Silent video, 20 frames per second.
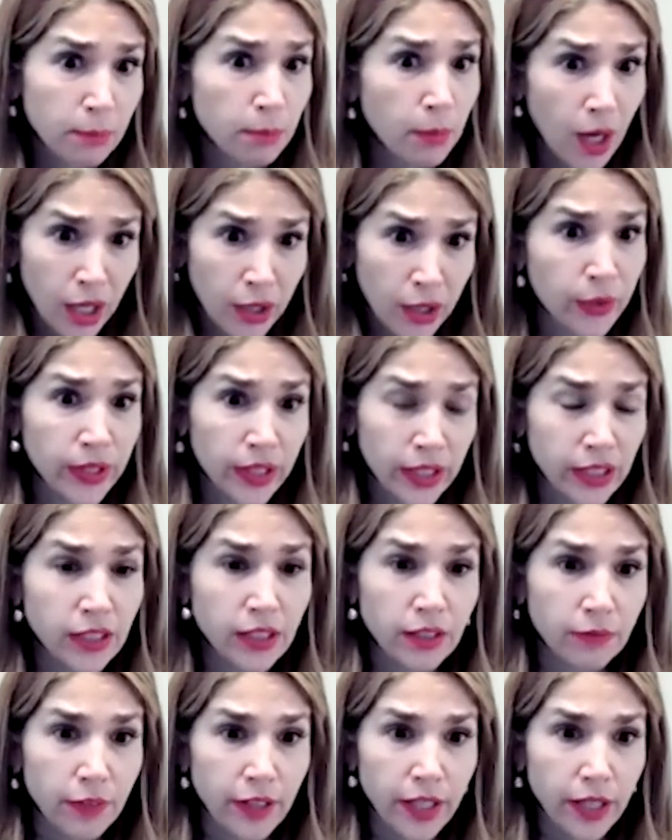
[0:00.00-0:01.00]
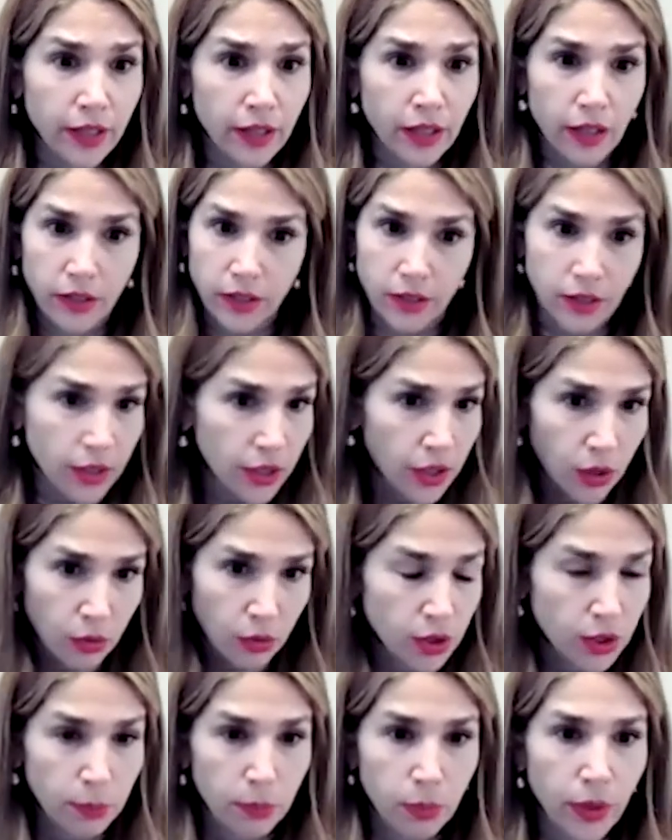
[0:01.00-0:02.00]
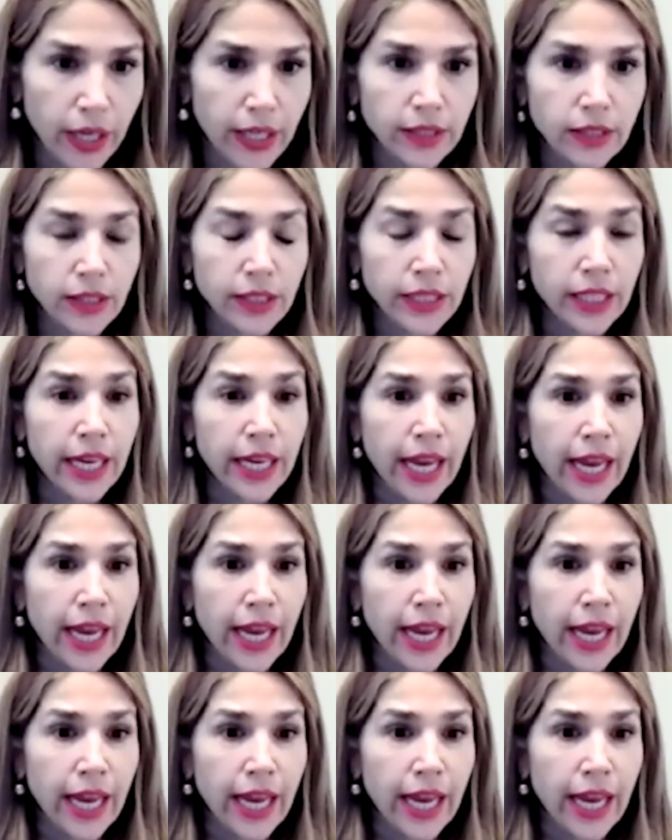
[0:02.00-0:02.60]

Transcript: moderately severe, depressed.